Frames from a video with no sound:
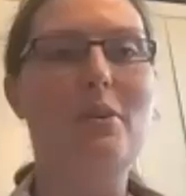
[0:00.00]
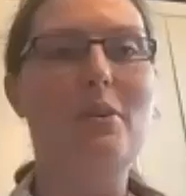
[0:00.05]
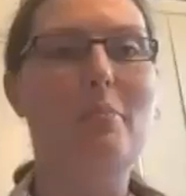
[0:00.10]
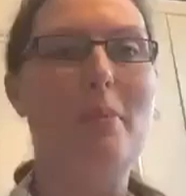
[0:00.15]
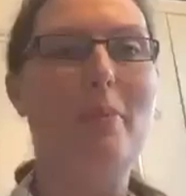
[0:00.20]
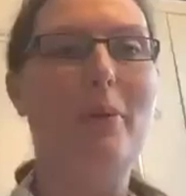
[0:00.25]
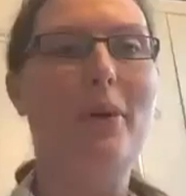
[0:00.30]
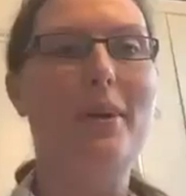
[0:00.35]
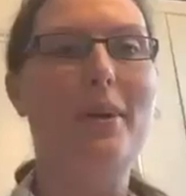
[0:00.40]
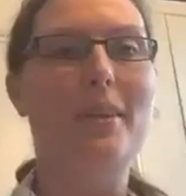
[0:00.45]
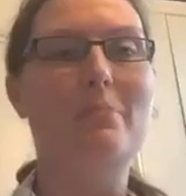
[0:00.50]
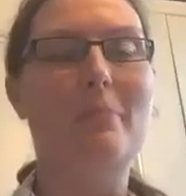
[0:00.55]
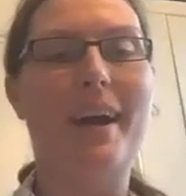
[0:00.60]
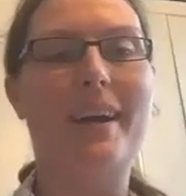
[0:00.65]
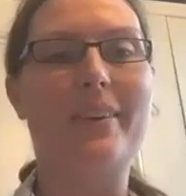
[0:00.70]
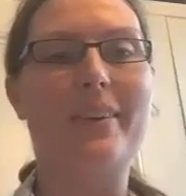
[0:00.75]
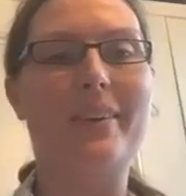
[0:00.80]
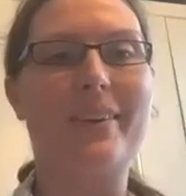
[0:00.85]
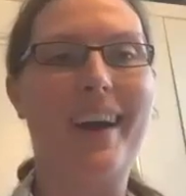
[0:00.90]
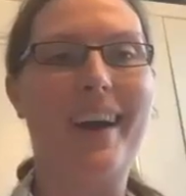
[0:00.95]
be part of this
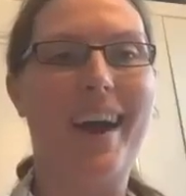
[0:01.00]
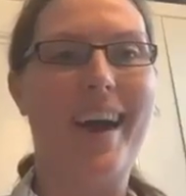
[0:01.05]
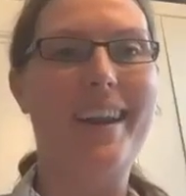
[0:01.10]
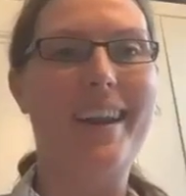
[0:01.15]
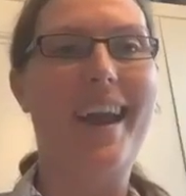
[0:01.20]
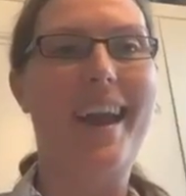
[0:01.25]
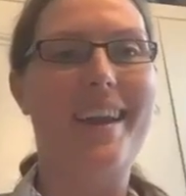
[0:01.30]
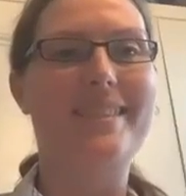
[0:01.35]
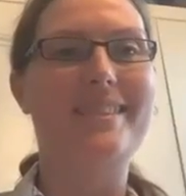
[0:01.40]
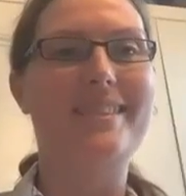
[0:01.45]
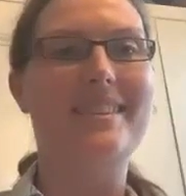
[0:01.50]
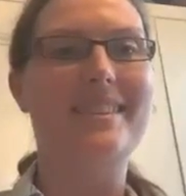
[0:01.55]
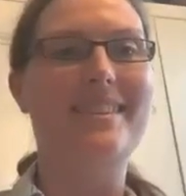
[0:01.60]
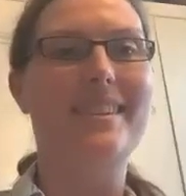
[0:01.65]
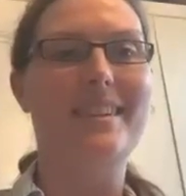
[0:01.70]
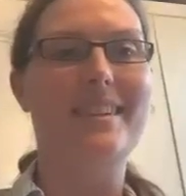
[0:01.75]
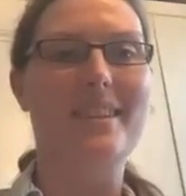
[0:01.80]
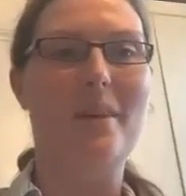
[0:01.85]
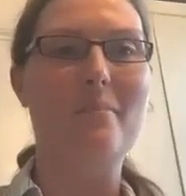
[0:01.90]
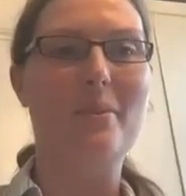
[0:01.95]
panel at
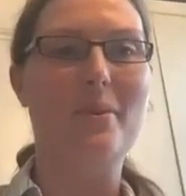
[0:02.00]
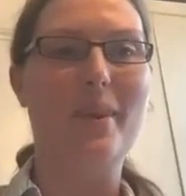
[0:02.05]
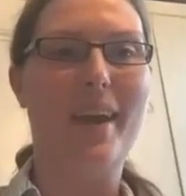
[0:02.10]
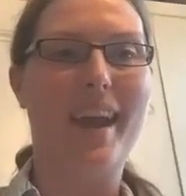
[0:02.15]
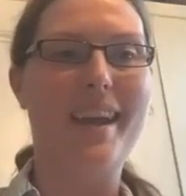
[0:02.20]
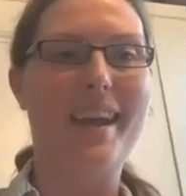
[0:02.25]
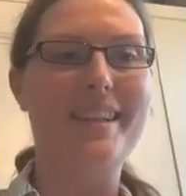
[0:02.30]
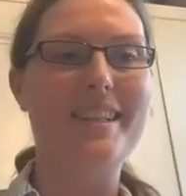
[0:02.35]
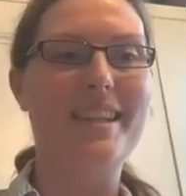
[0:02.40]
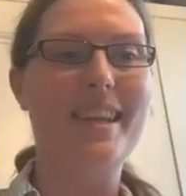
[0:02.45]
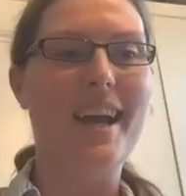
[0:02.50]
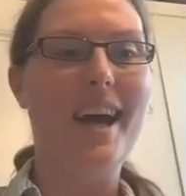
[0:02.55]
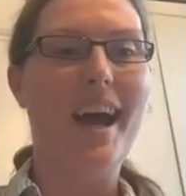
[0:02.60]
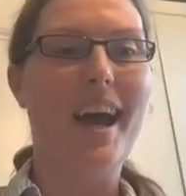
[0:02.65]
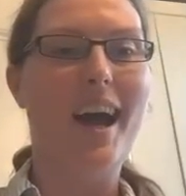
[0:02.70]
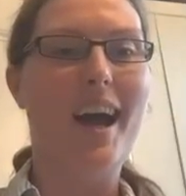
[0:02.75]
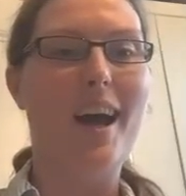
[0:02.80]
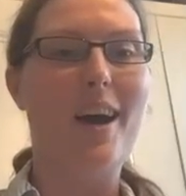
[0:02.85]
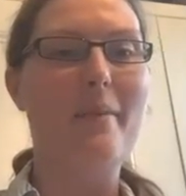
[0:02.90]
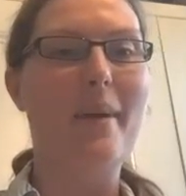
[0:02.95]
SCWH.
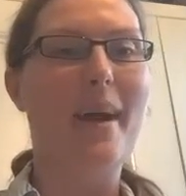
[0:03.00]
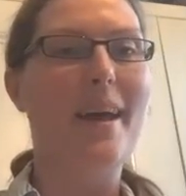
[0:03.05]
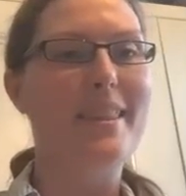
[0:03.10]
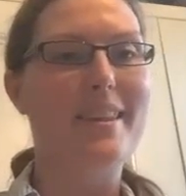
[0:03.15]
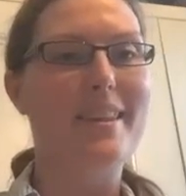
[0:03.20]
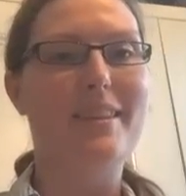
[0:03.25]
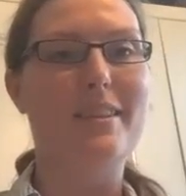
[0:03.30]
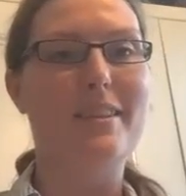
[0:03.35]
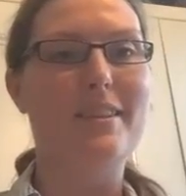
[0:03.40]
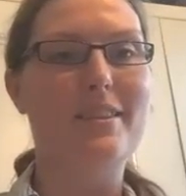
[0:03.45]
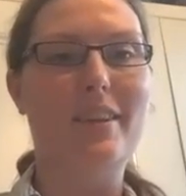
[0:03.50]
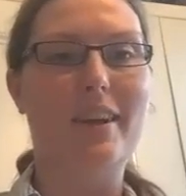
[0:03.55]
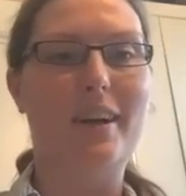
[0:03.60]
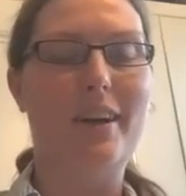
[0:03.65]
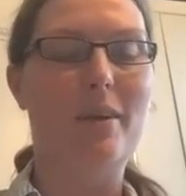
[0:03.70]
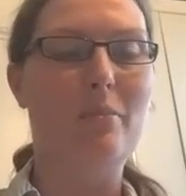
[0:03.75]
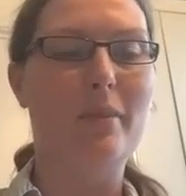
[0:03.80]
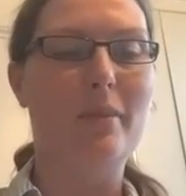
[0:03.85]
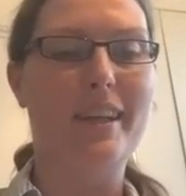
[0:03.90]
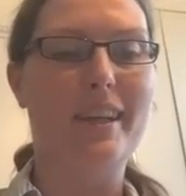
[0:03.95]
And this is
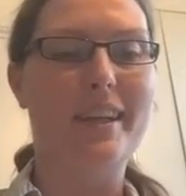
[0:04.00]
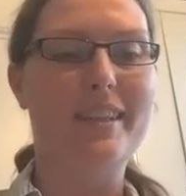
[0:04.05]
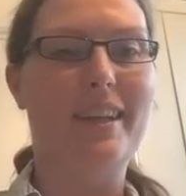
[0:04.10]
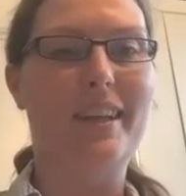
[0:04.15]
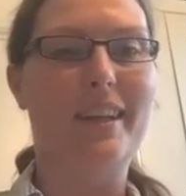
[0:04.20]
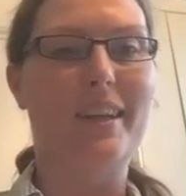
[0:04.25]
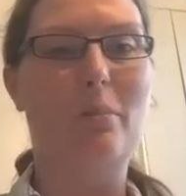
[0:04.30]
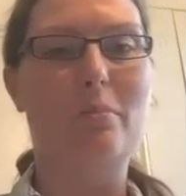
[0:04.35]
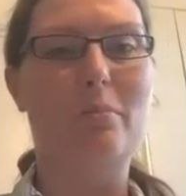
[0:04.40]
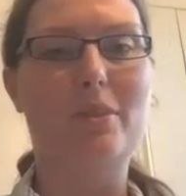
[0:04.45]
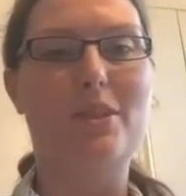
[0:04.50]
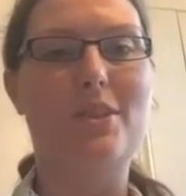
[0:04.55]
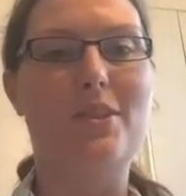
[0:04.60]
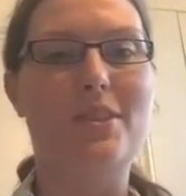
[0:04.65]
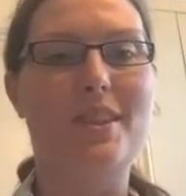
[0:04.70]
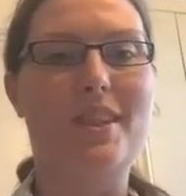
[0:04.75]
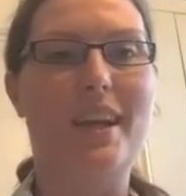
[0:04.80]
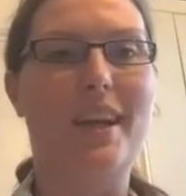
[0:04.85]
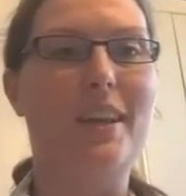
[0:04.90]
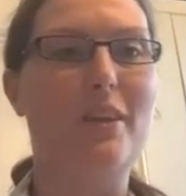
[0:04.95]
a really exciting
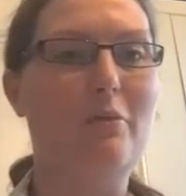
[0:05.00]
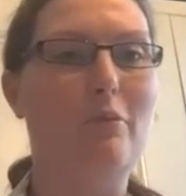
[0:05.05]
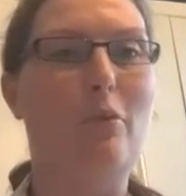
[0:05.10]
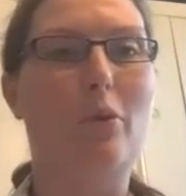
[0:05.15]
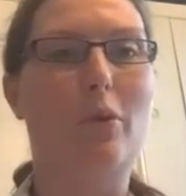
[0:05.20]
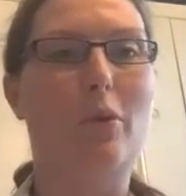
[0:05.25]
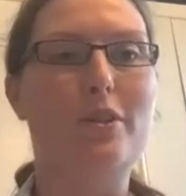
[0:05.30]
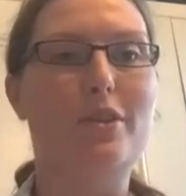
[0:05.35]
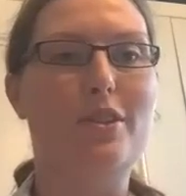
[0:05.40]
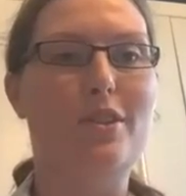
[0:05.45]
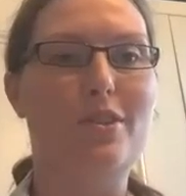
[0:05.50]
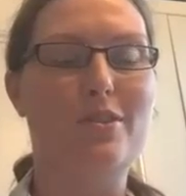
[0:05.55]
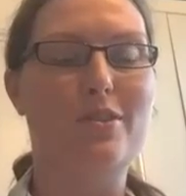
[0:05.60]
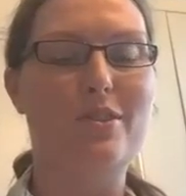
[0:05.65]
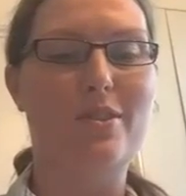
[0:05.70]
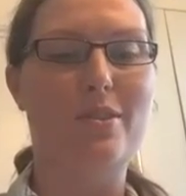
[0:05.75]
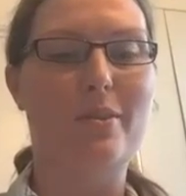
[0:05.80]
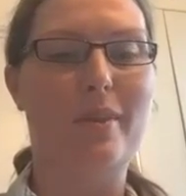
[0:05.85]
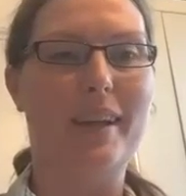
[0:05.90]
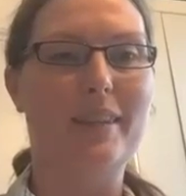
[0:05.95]
opportunity. I look forward
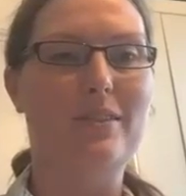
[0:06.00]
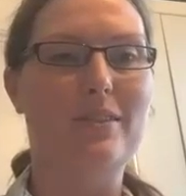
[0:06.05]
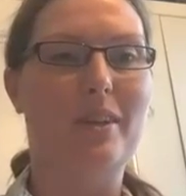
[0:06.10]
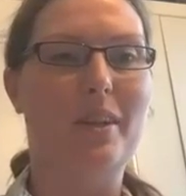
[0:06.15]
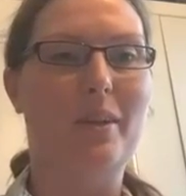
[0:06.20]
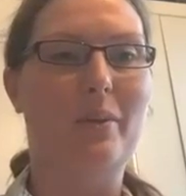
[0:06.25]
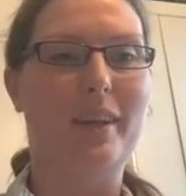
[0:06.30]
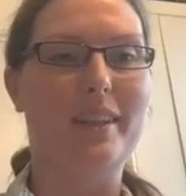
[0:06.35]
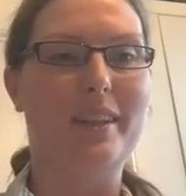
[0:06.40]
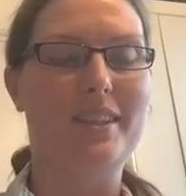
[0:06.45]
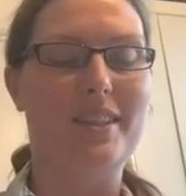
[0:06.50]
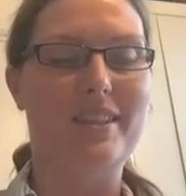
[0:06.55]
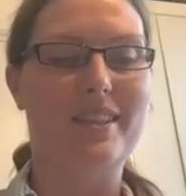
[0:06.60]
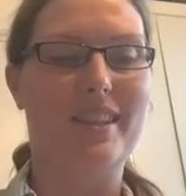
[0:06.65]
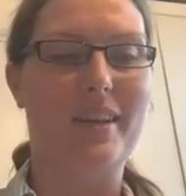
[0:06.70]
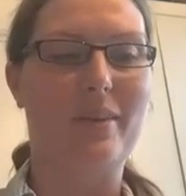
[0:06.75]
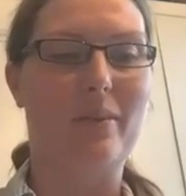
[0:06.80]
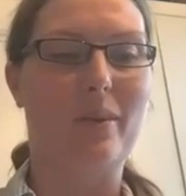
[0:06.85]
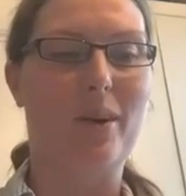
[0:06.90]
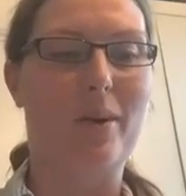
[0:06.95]
to answering questions
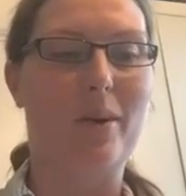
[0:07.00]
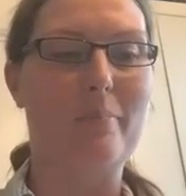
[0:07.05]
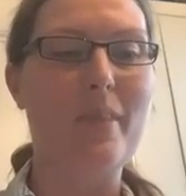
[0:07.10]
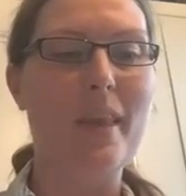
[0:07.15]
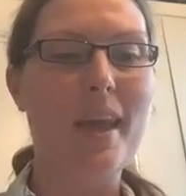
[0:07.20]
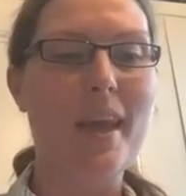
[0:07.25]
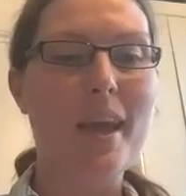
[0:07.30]
later on.